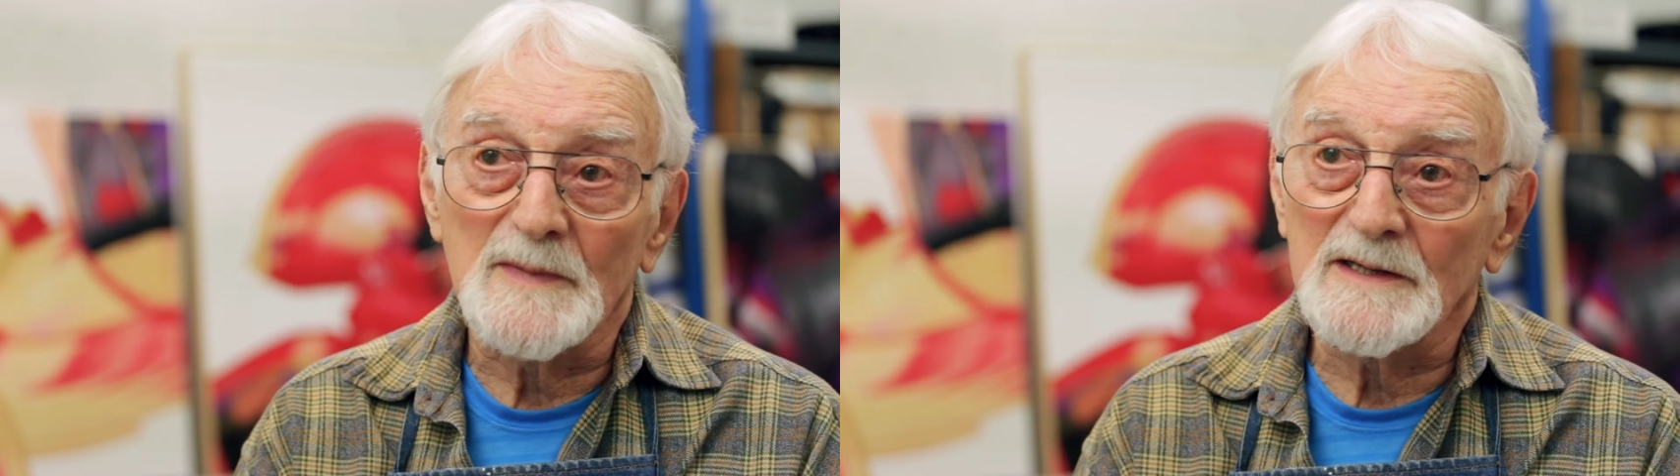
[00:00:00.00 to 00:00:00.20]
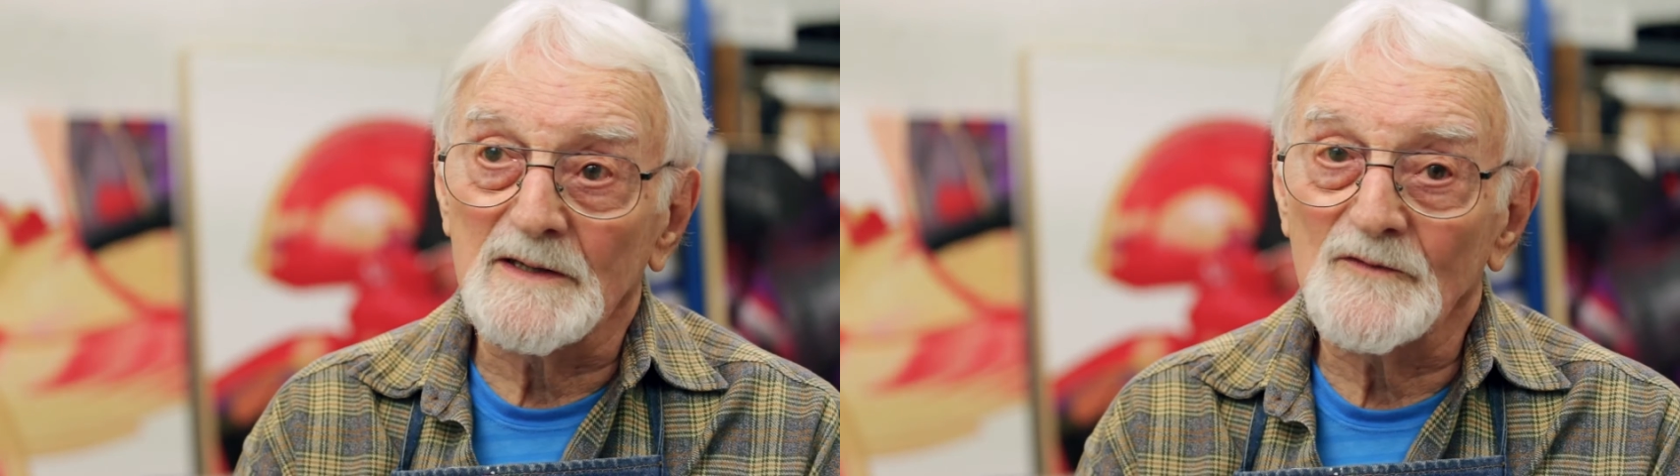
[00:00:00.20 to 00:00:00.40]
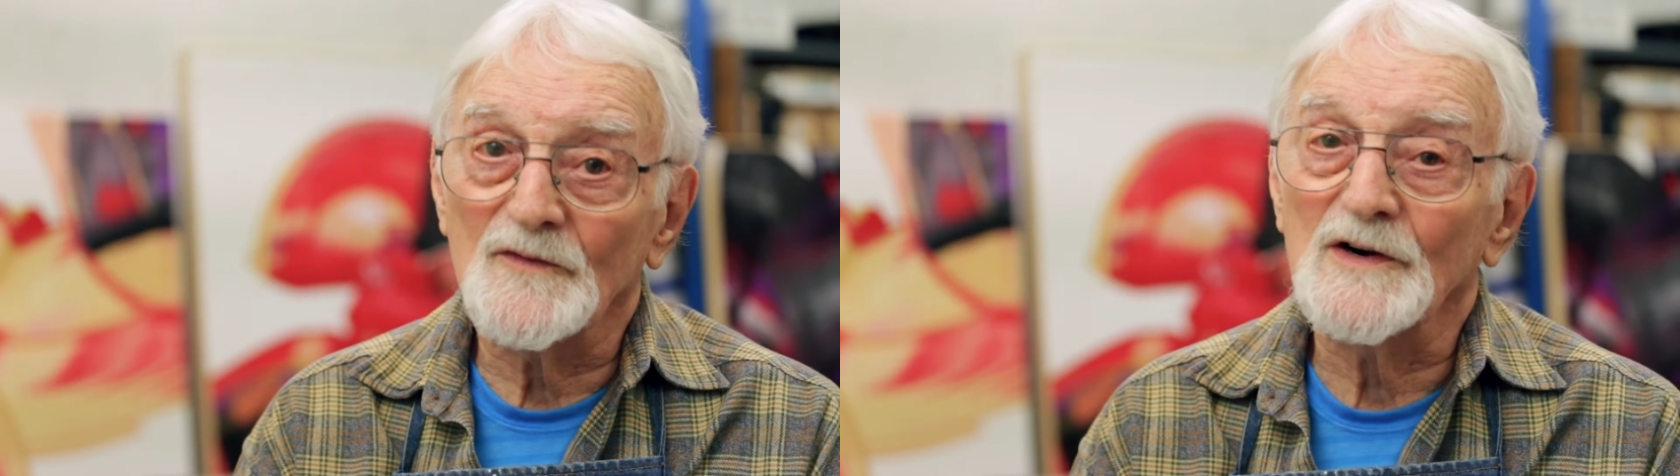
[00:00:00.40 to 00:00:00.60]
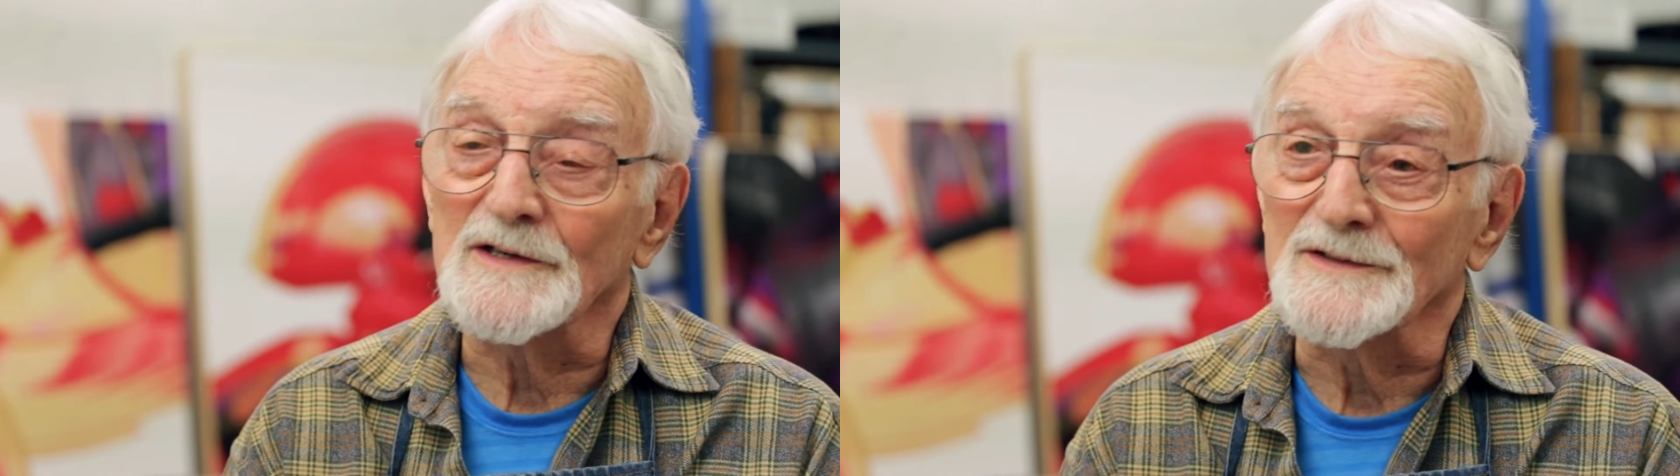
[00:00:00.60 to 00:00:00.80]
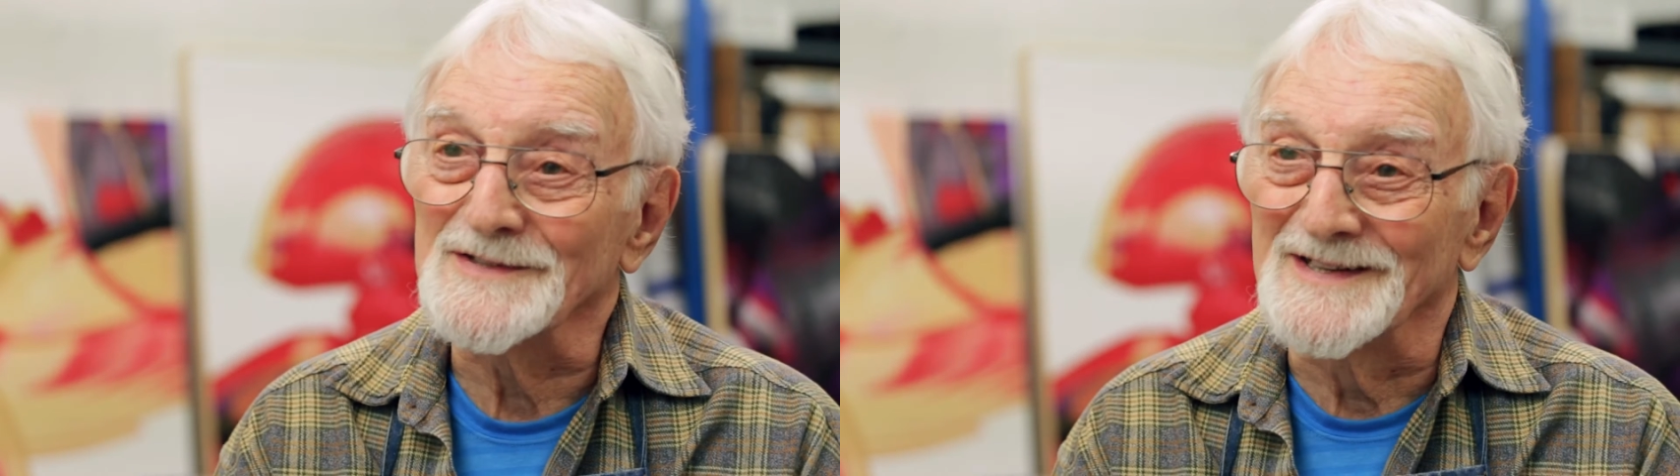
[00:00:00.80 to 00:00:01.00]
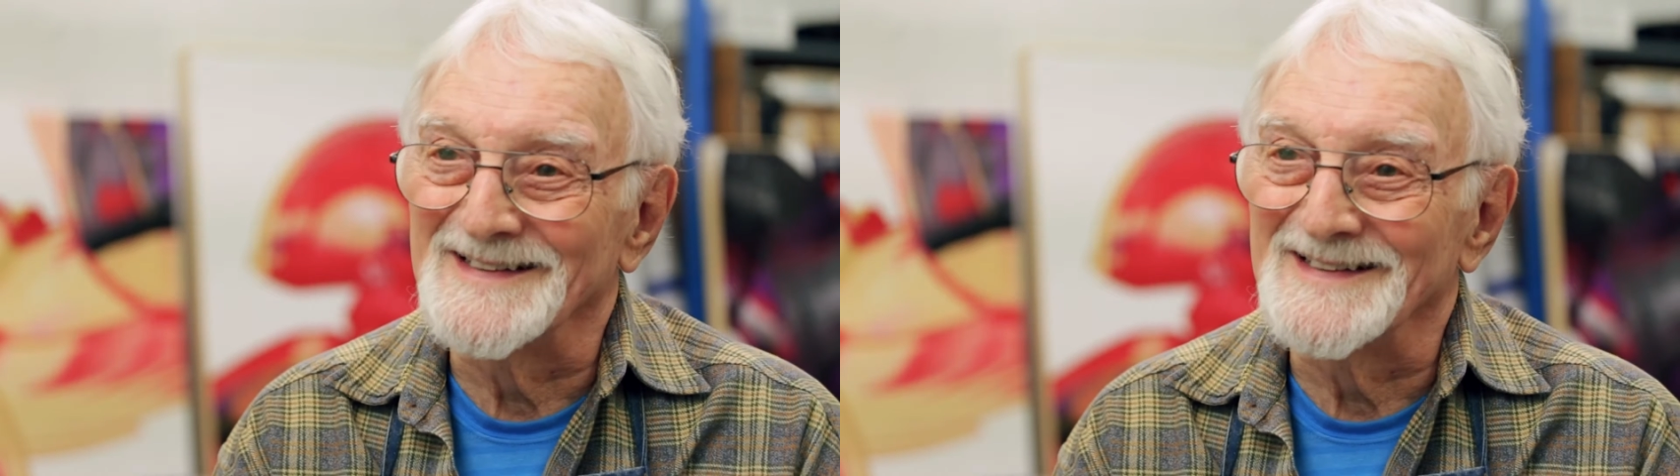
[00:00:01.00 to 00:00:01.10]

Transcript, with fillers: making friends.